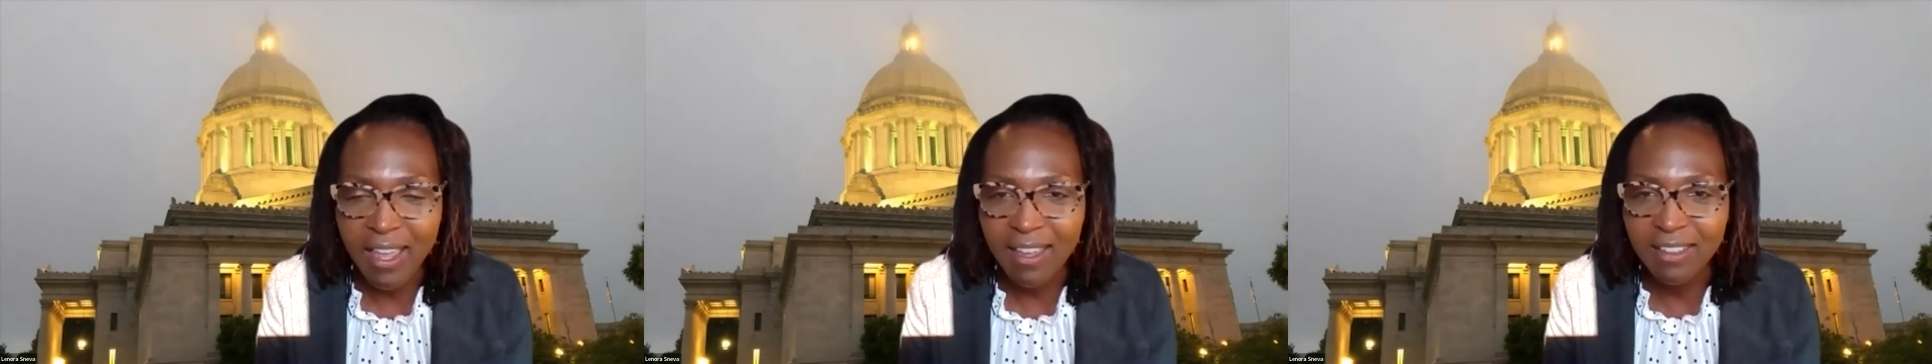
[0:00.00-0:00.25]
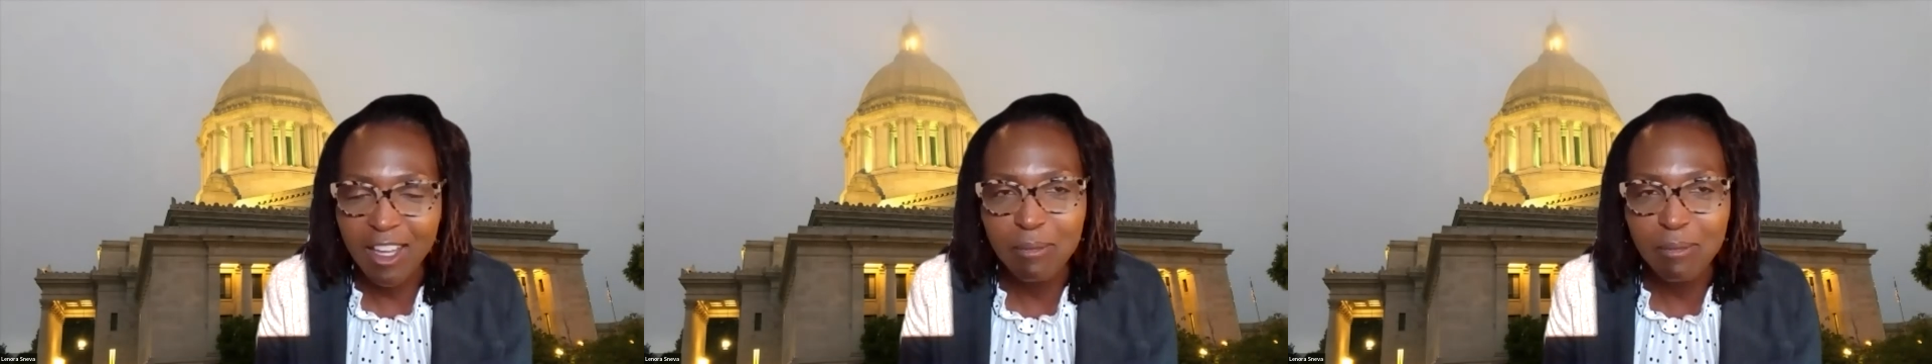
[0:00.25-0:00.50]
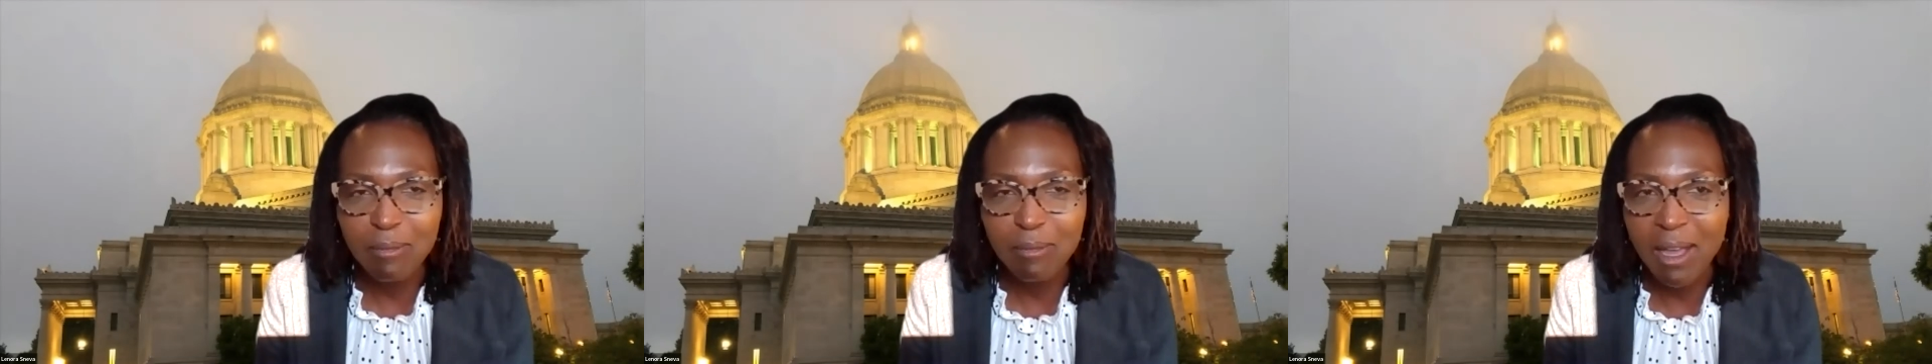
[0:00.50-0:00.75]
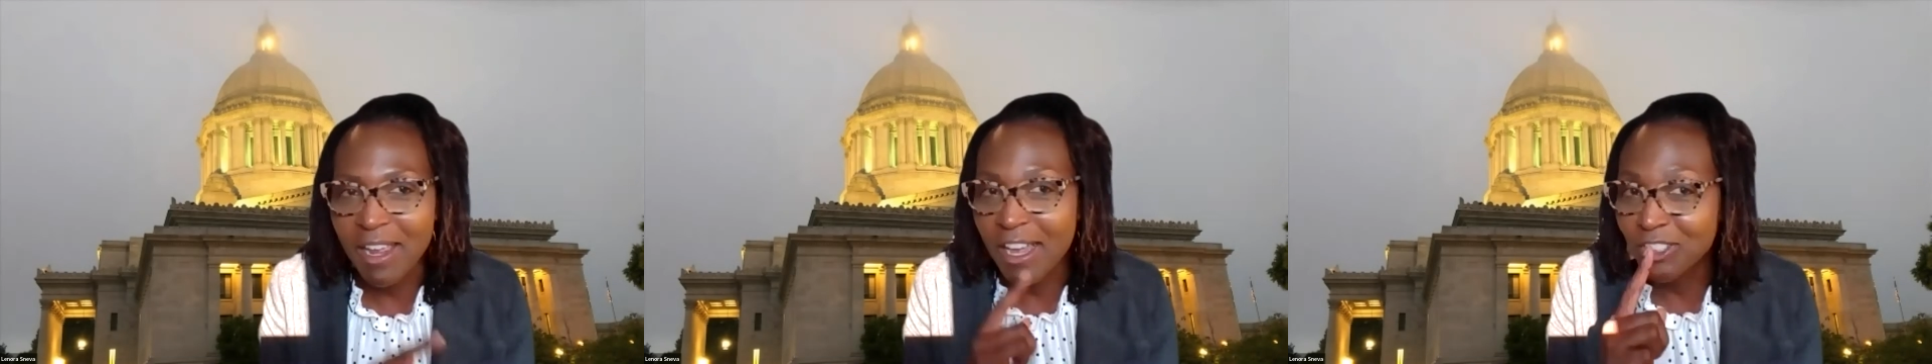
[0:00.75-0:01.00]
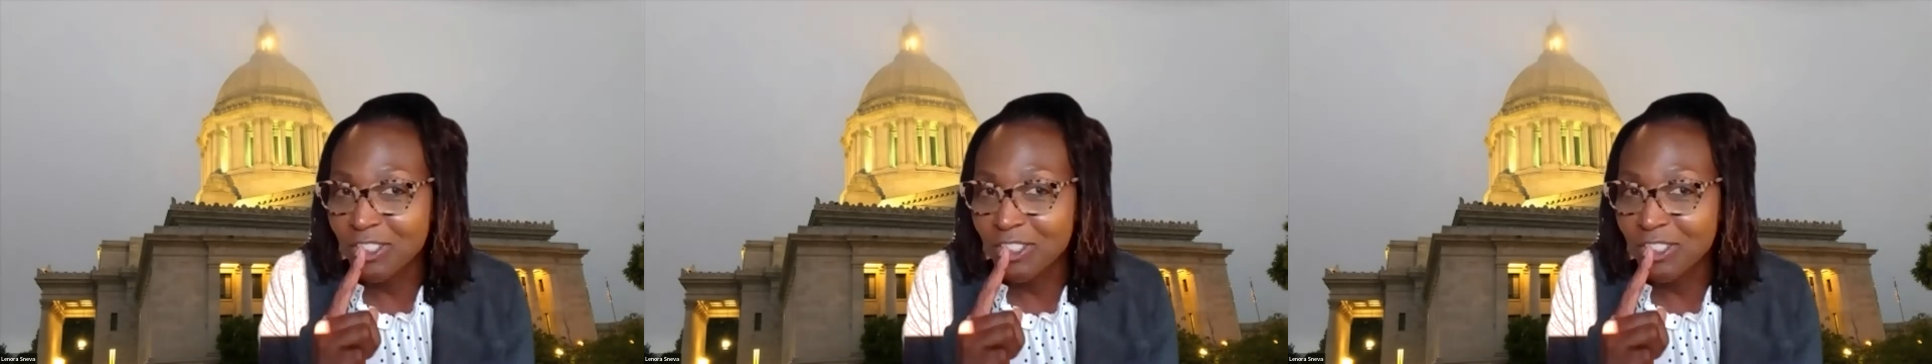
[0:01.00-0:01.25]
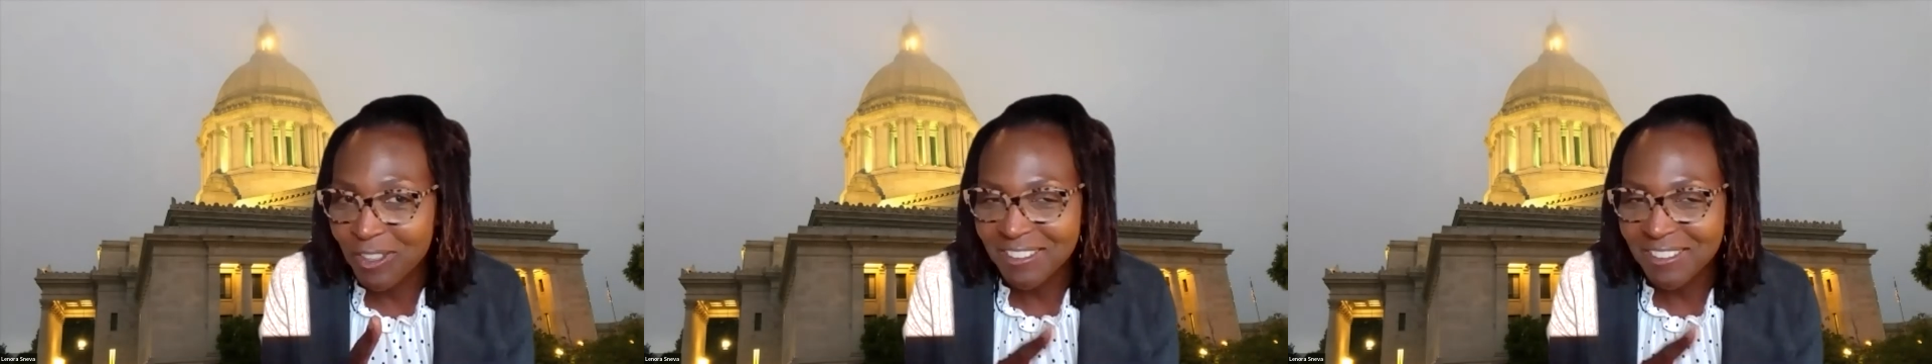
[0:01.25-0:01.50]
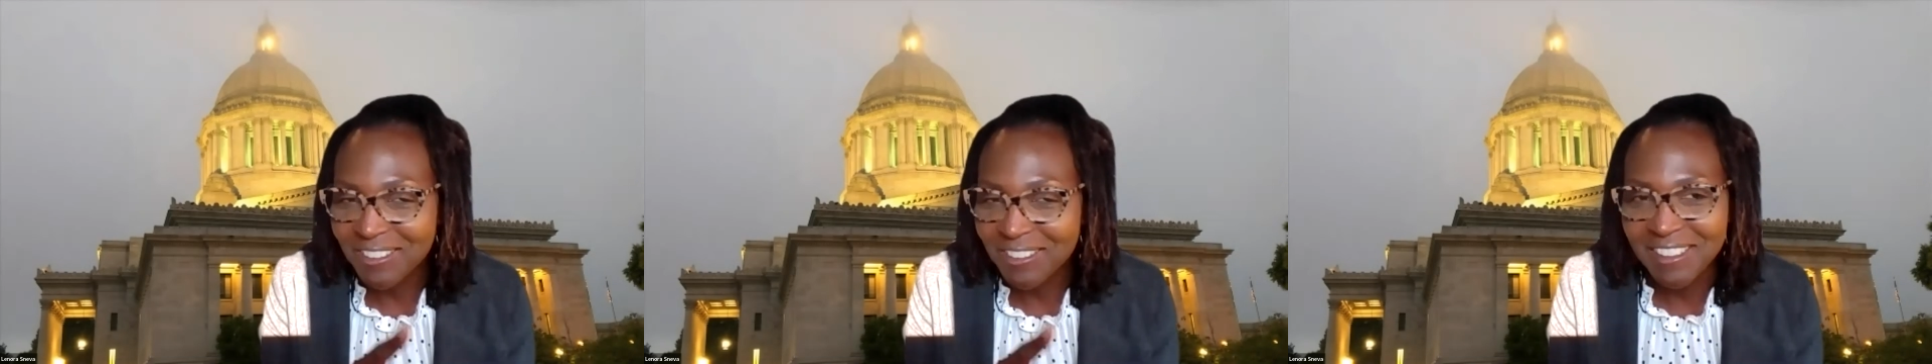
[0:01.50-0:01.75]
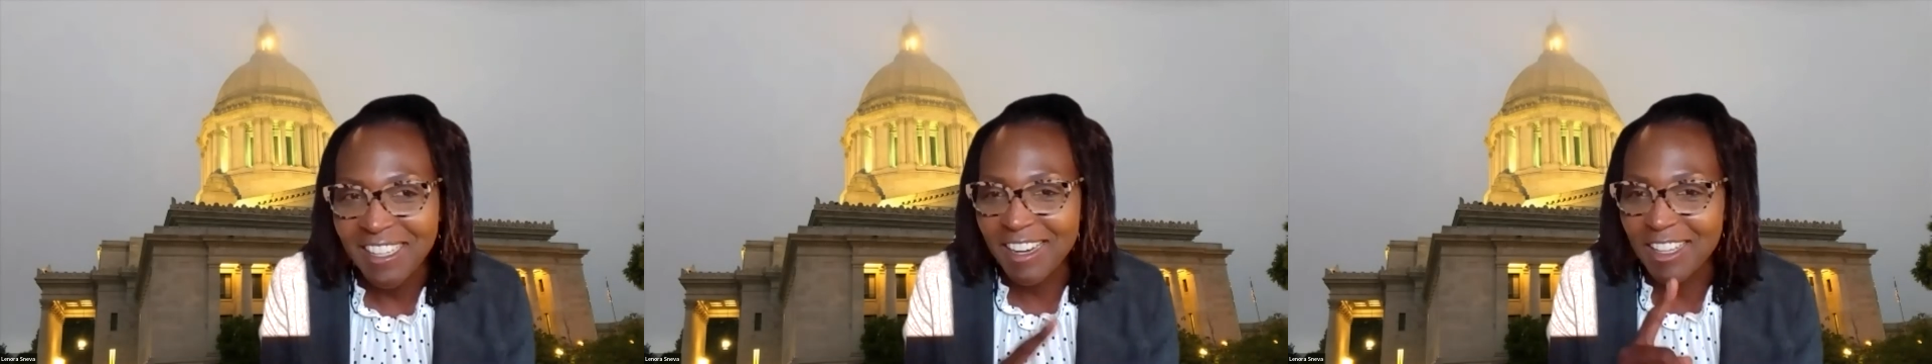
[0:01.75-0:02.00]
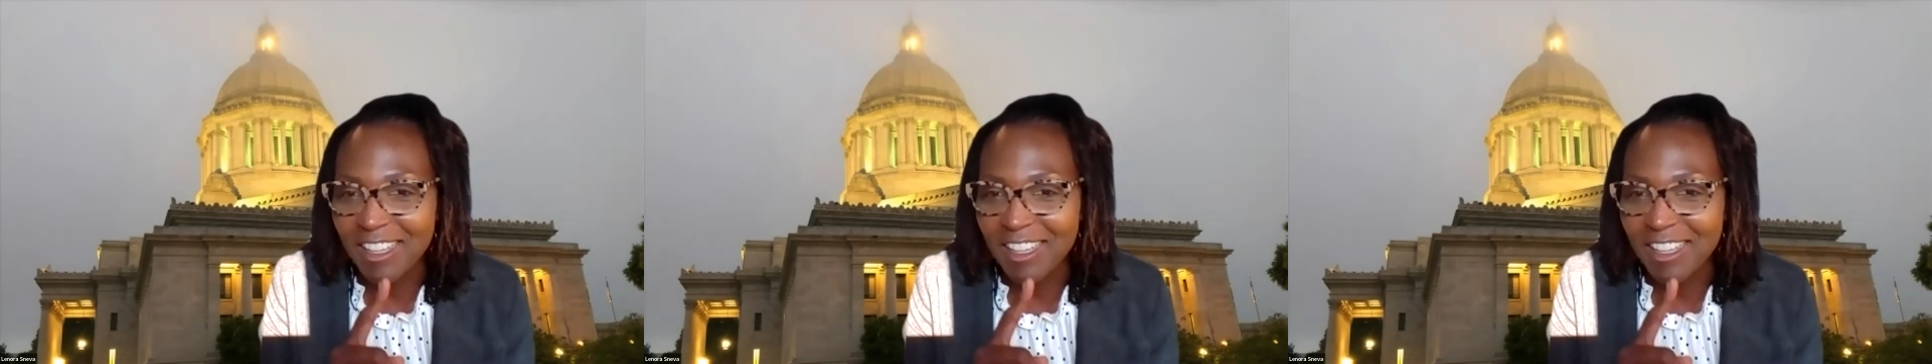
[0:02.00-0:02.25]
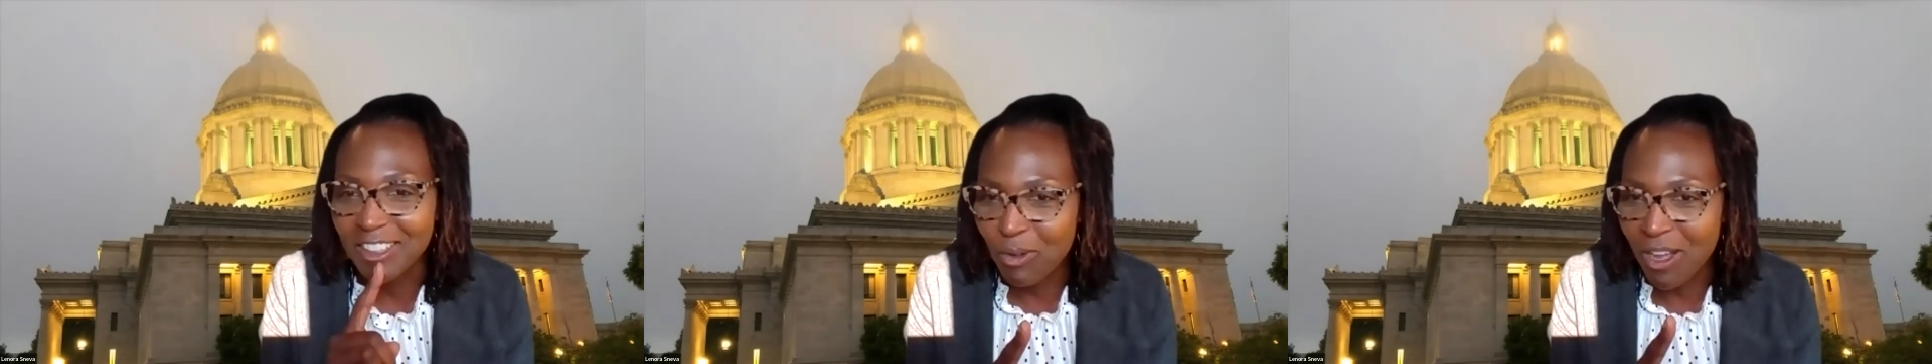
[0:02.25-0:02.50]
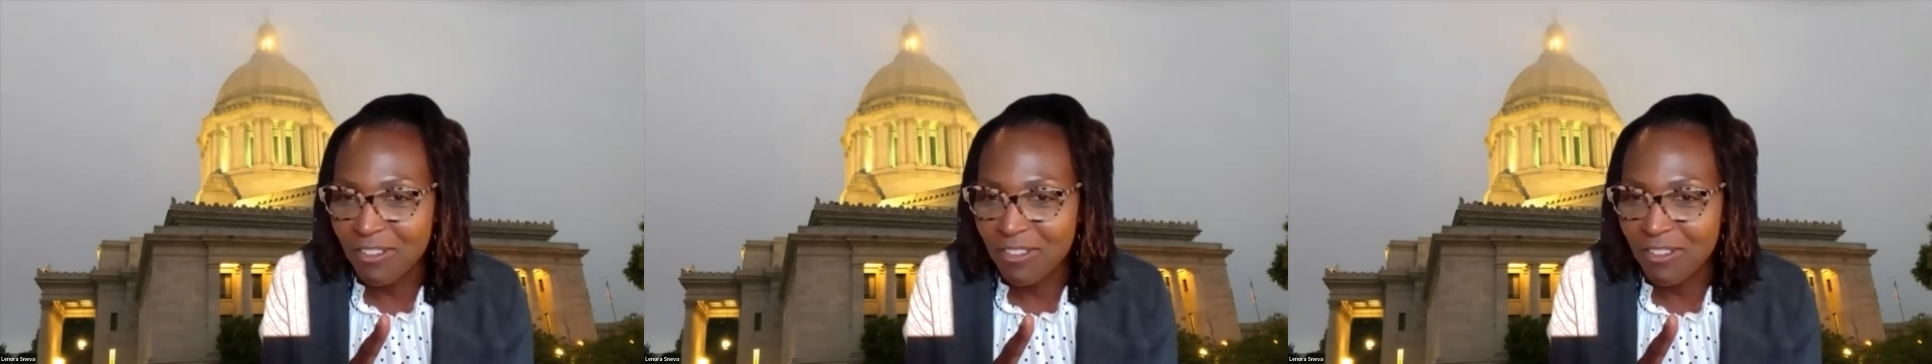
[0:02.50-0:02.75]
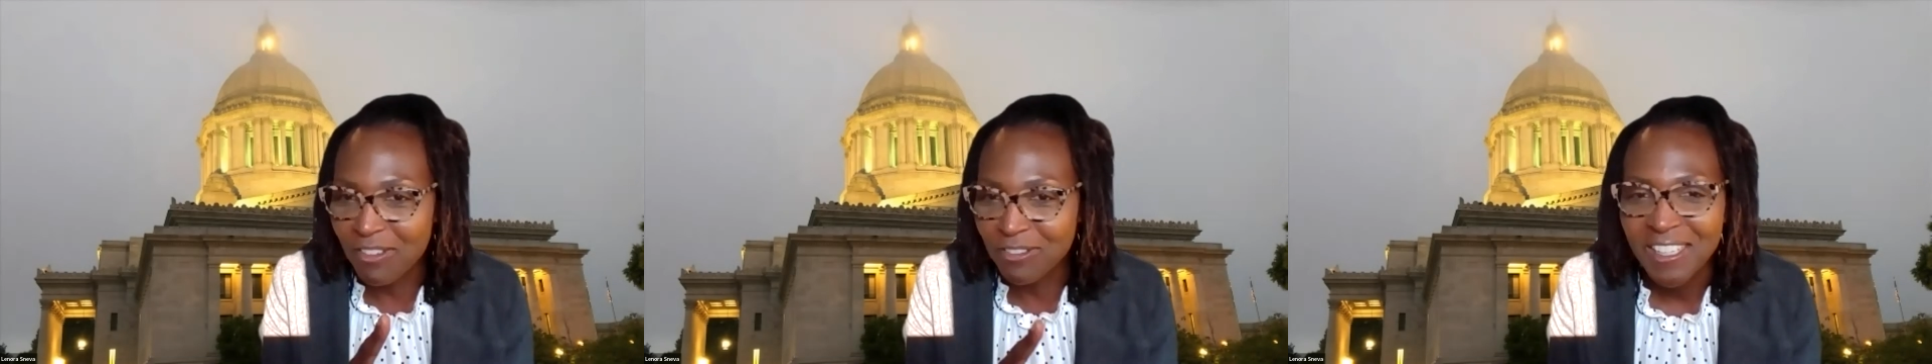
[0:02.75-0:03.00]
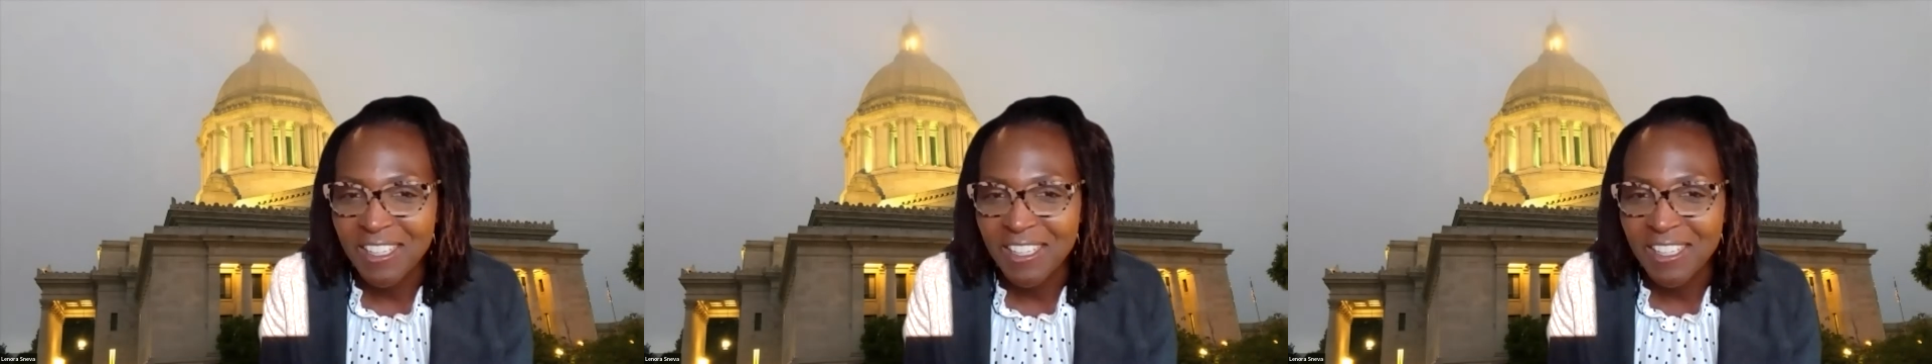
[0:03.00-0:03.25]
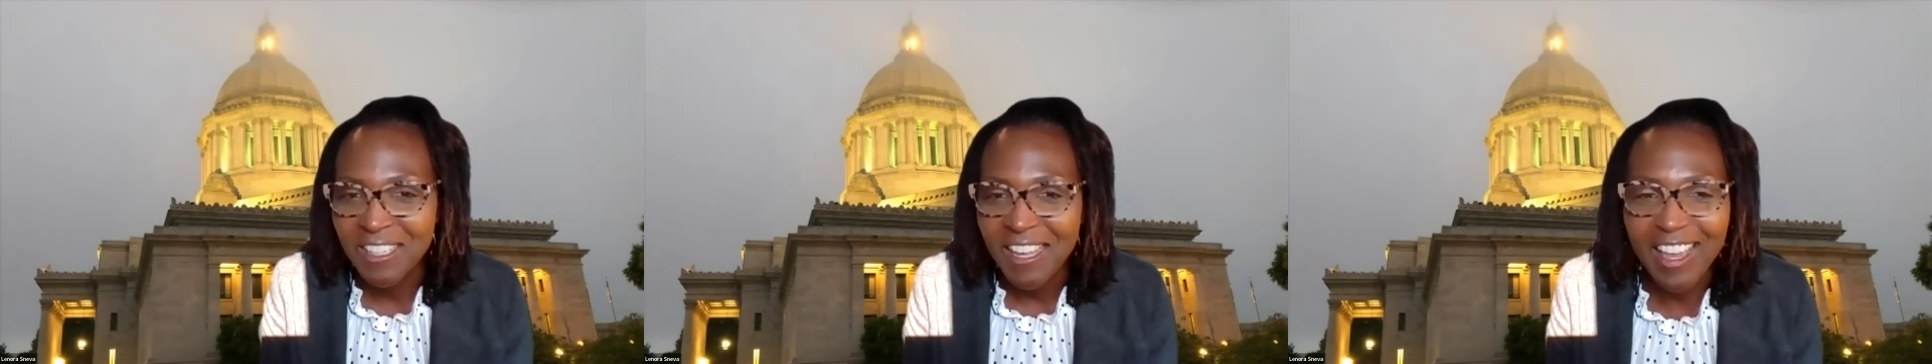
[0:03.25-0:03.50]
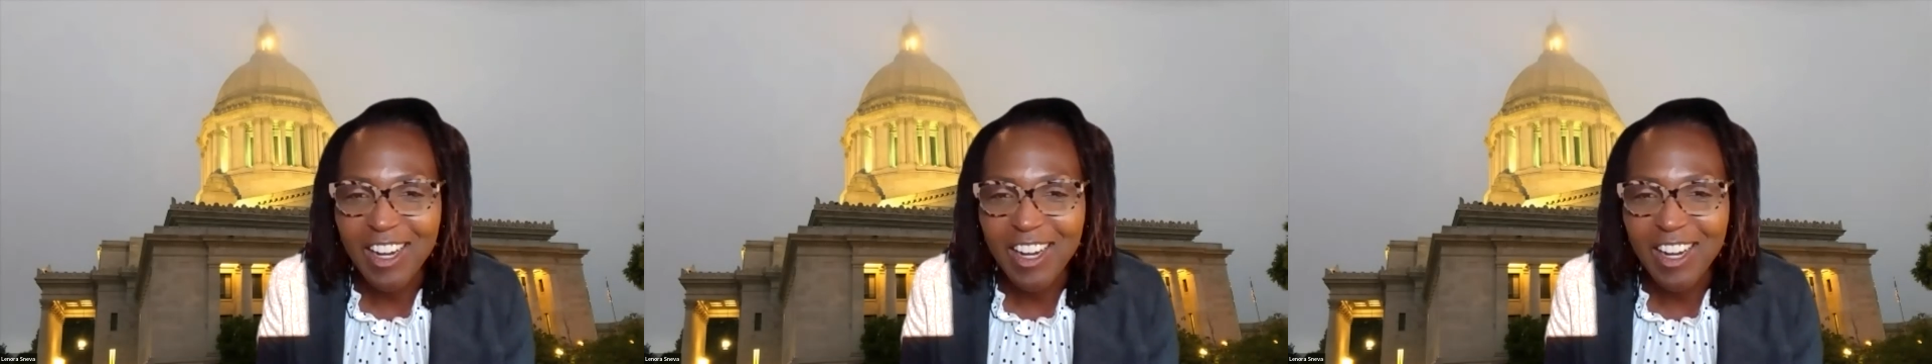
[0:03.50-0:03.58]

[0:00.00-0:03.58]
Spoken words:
and I'm an extrovert, and I love waffles,